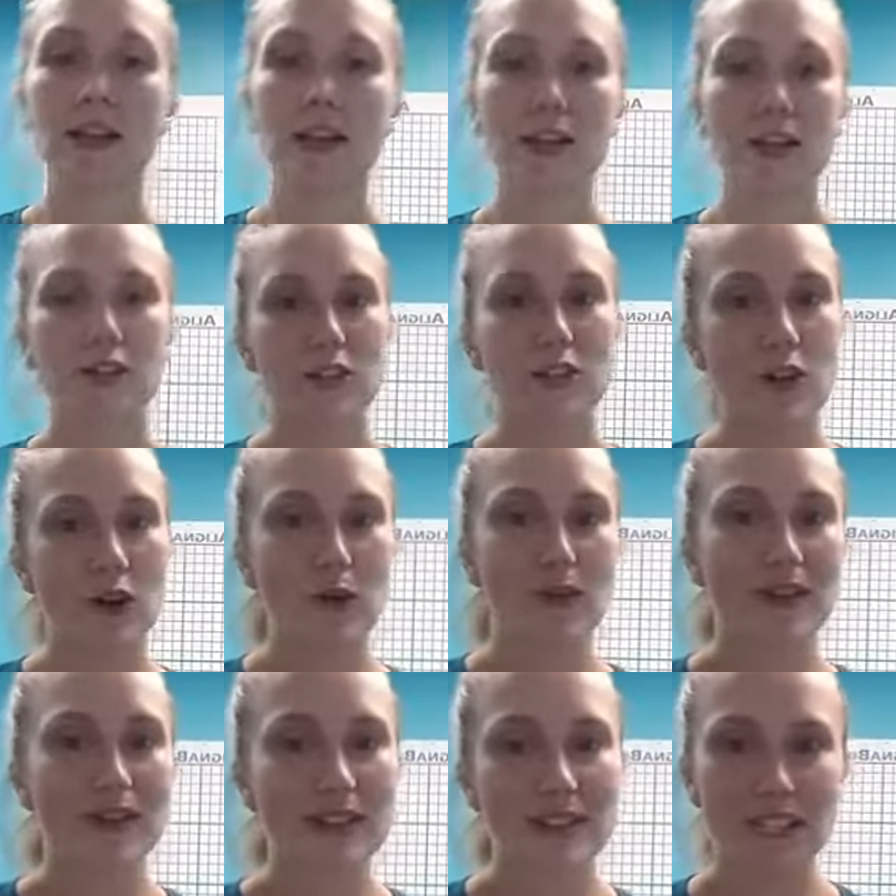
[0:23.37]
So
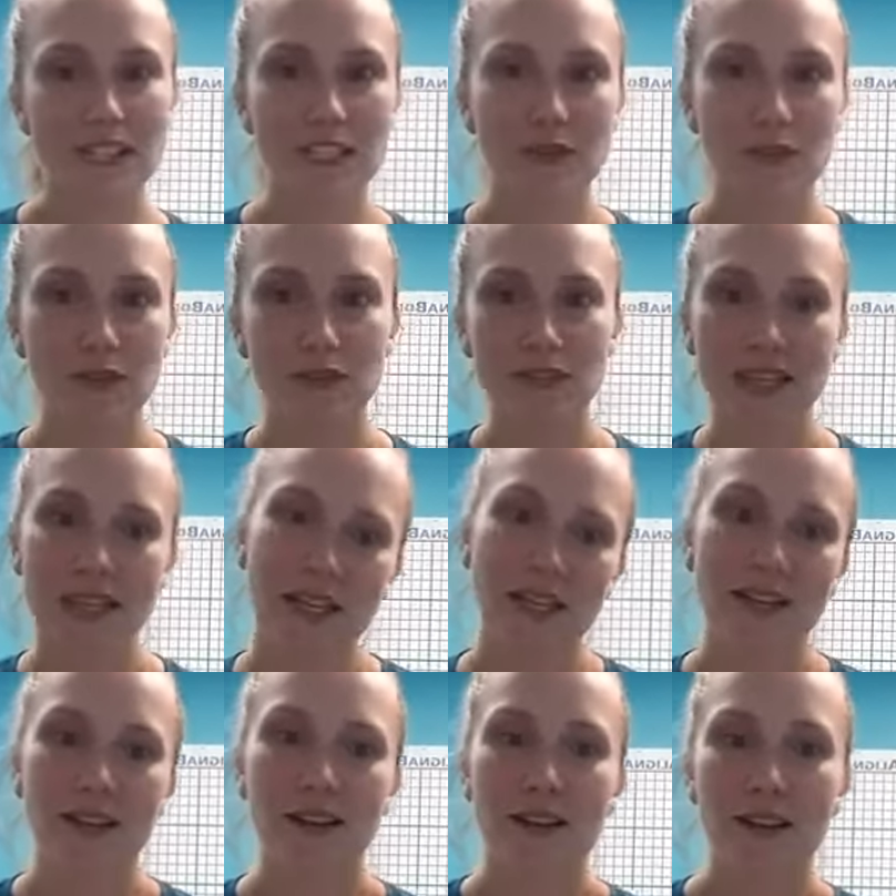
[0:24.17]

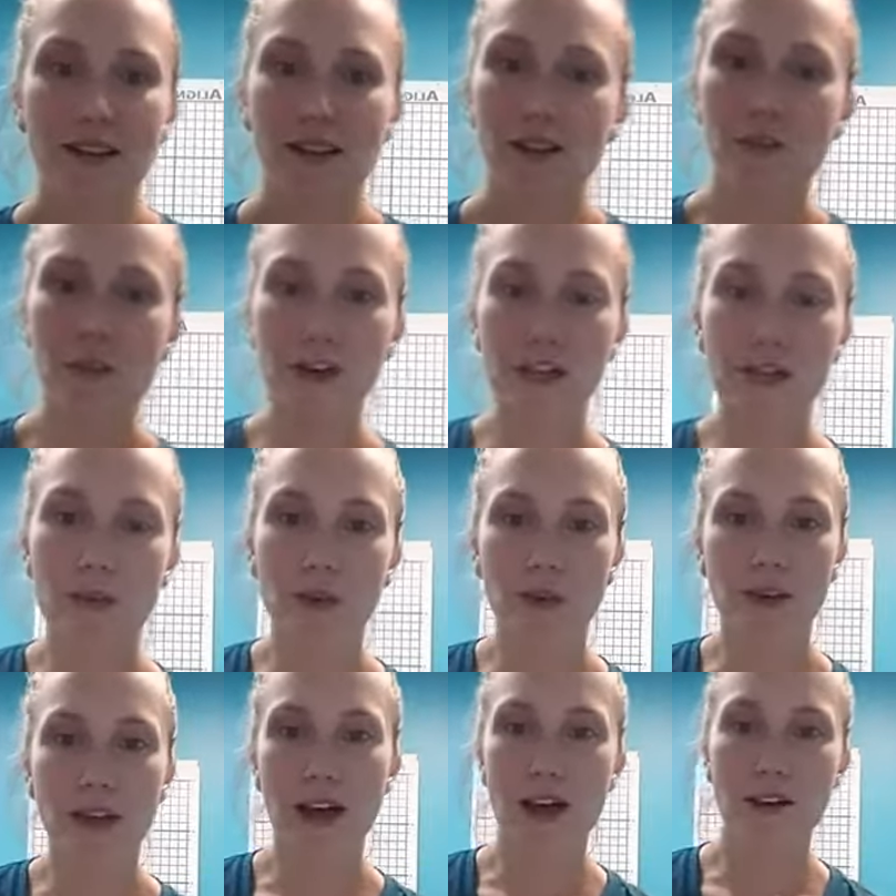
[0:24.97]
6:15,
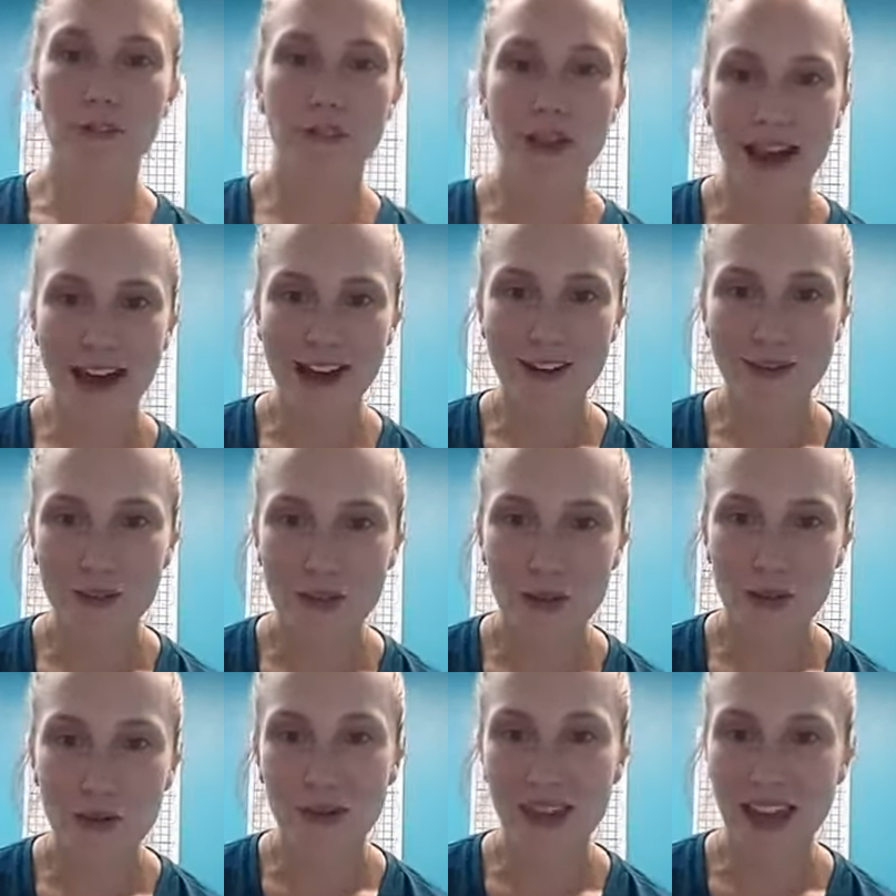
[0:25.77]
Facebook Live, How
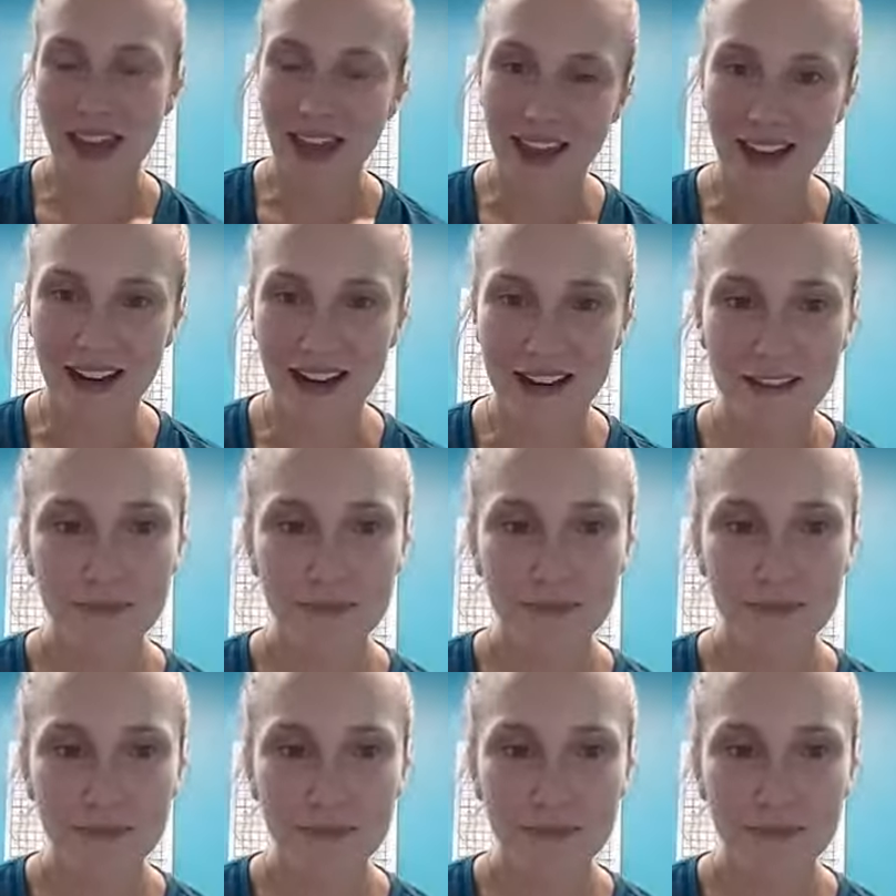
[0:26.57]
To with Hannah.